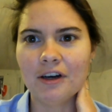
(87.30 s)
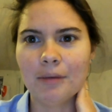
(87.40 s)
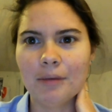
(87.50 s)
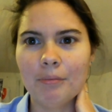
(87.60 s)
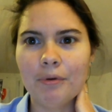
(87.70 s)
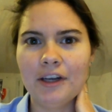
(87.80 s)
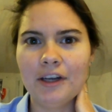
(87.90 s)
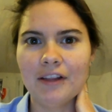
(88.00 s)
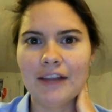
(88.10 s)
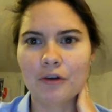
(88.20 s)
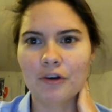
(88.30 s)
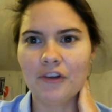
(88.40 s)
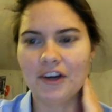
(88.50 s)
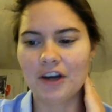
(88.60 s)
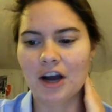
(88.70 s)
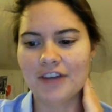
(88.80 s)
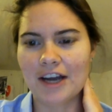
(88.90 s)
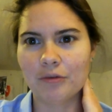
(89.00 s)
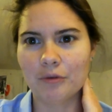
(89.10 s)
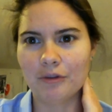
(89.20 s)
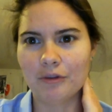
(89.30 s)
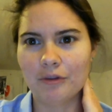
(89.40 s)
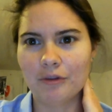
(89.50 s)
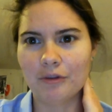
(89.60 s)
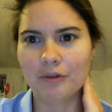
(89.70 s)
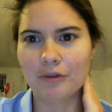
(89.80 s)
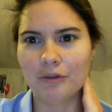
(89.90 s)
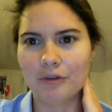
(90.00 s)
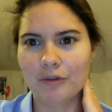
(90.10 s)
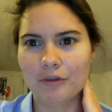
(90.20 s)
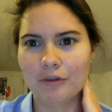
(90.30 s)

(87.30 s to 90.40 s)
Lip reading: put landlords in contact with foreign students